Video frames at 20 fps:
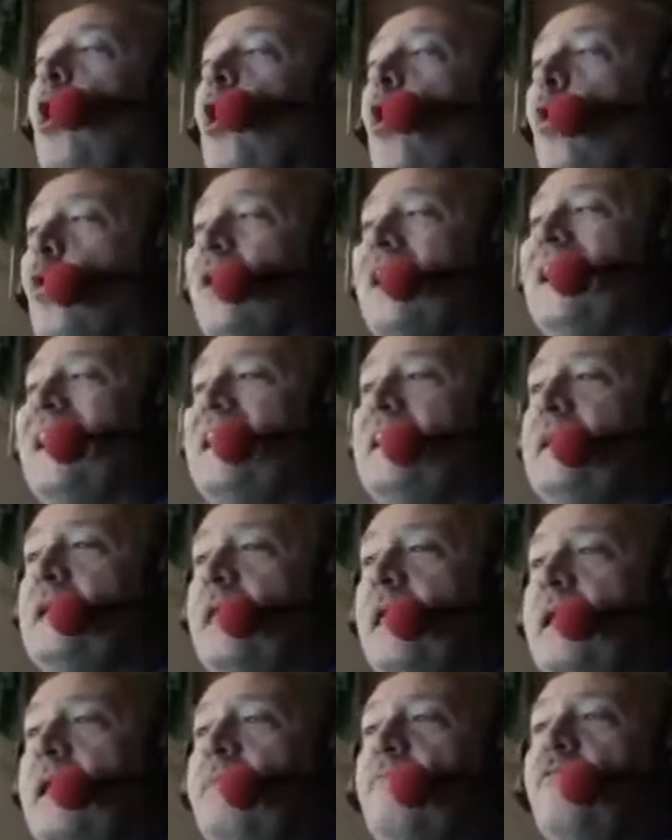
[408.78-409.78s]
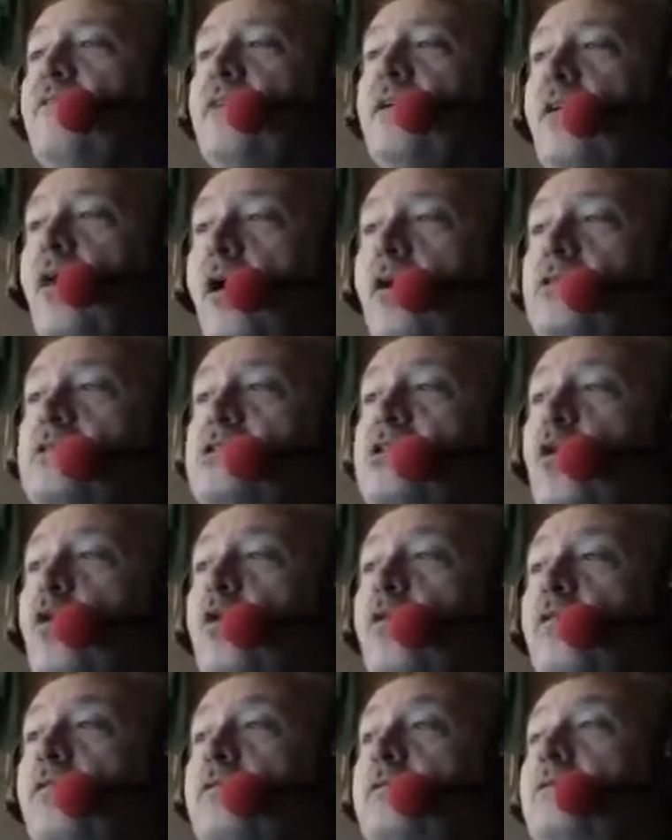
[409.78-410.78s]
or any claim for the loss
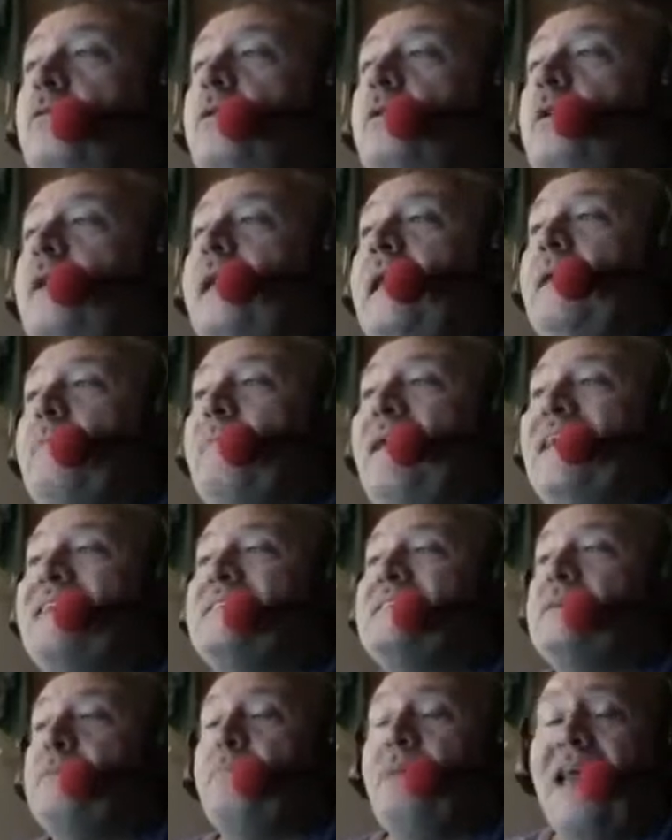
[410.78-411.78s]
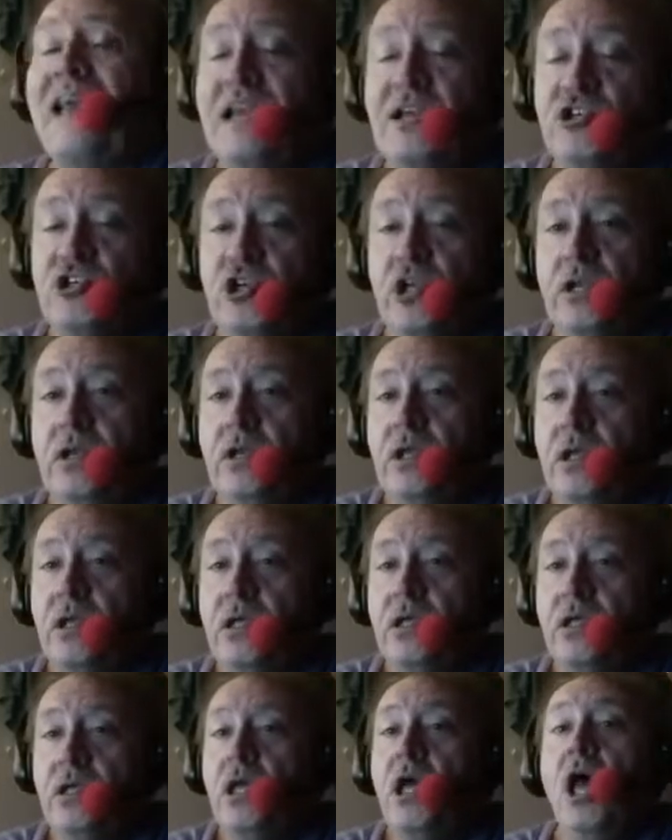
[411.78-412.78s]
or emancipation
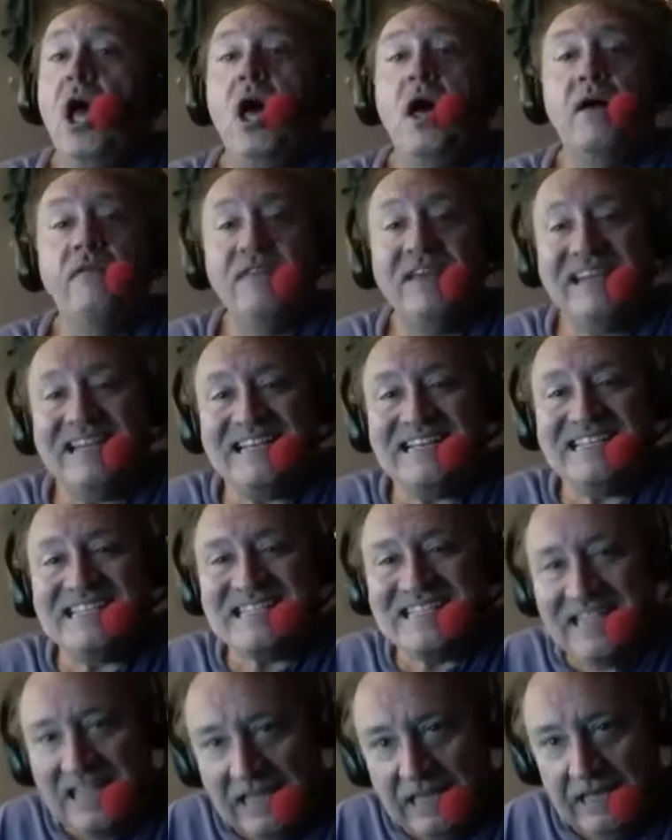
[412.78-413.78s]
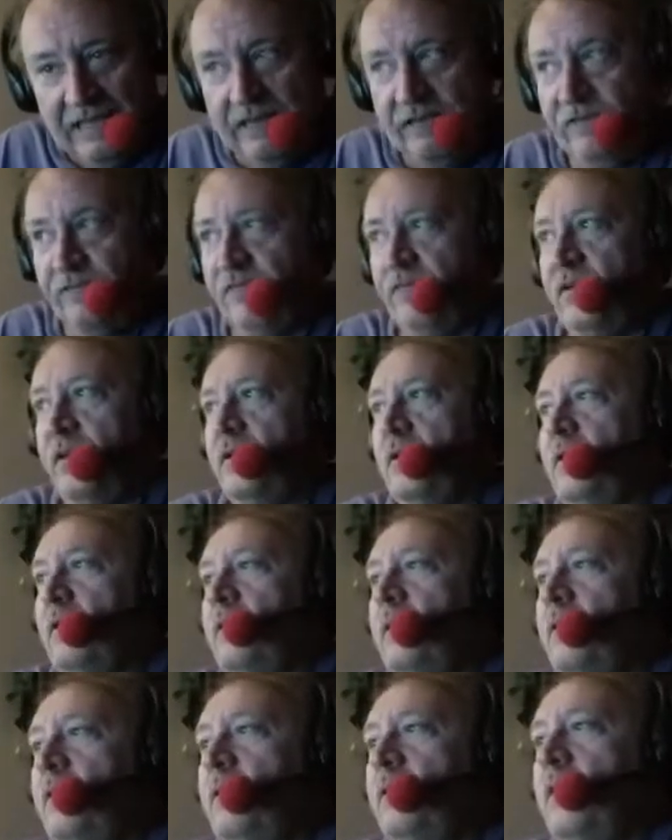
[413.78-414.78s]
of any slave.
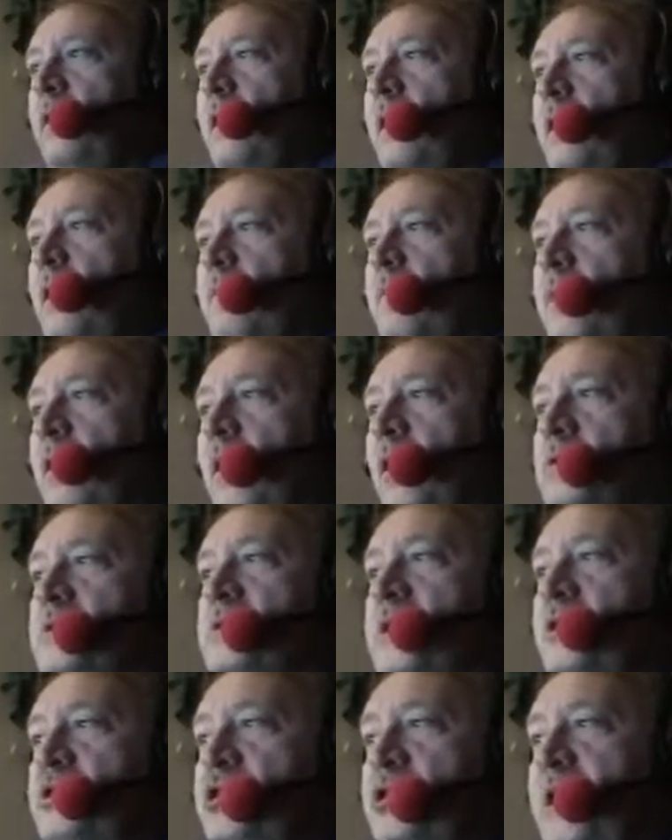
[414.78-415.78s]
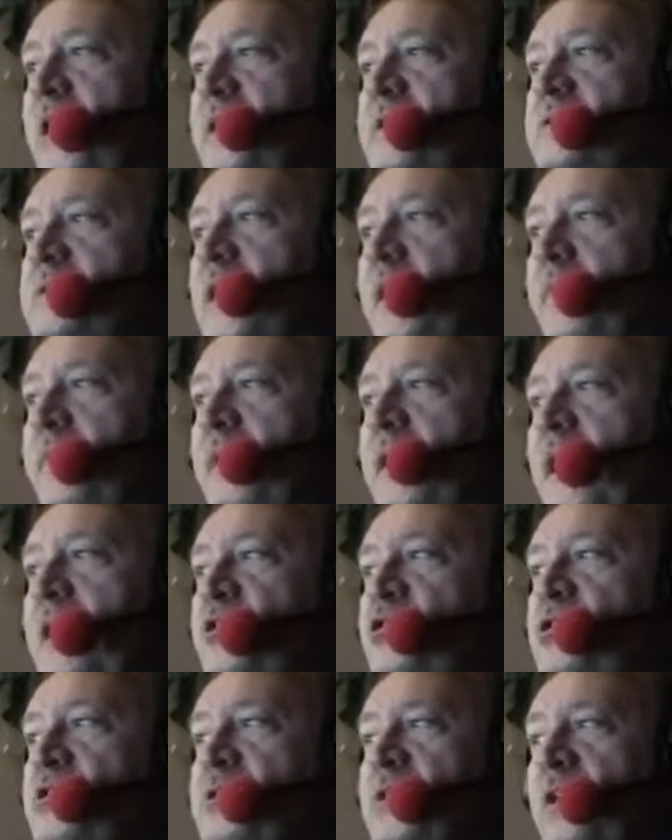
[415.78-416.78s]
But all such debts,
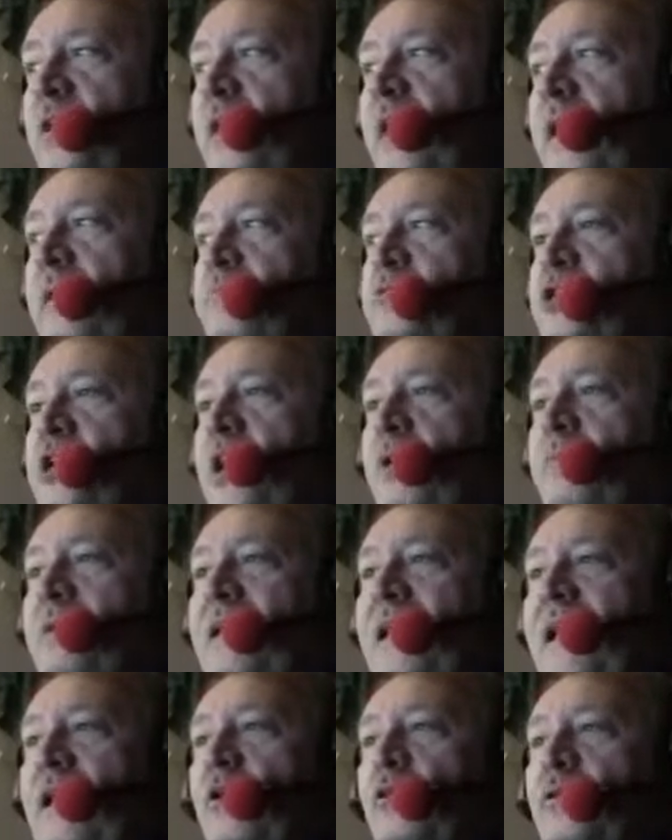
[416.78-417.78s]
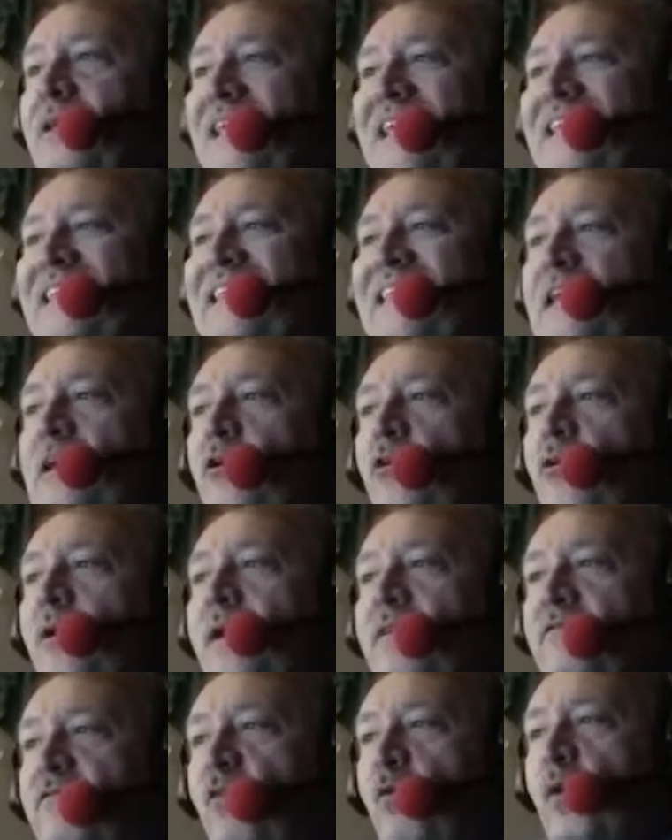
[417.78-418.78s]
obligations, and claims shall be held illegal
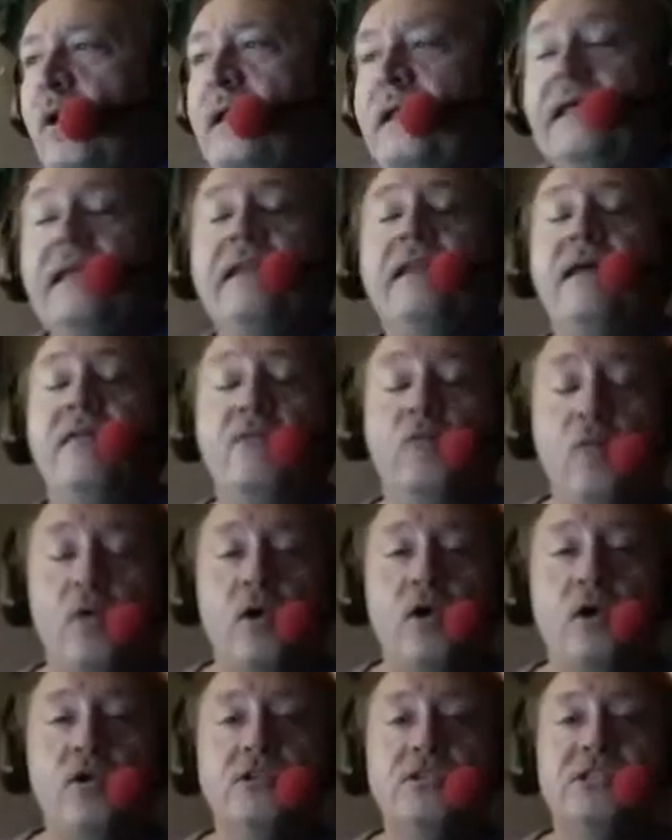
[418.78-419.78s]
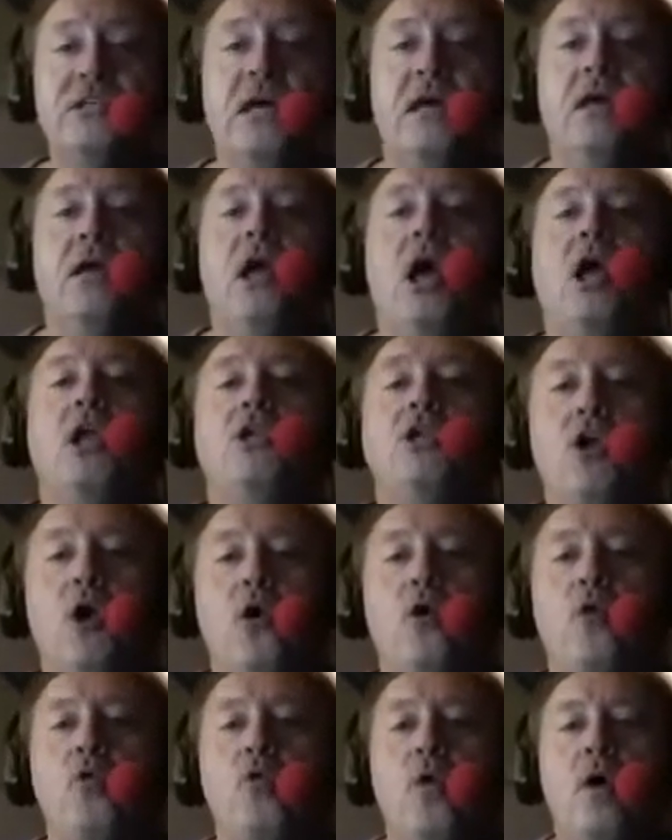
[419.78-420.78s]
and void. In other words,
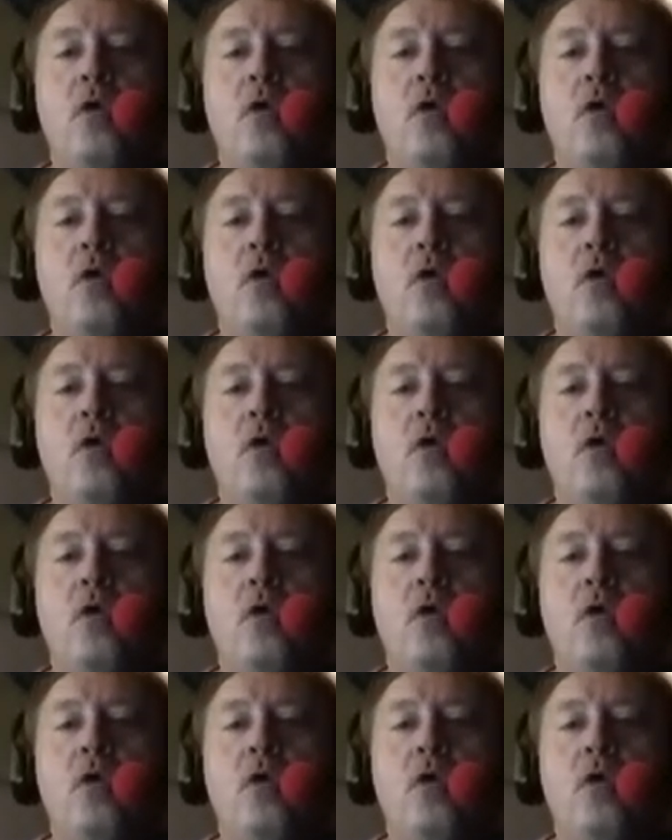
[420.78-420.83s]
no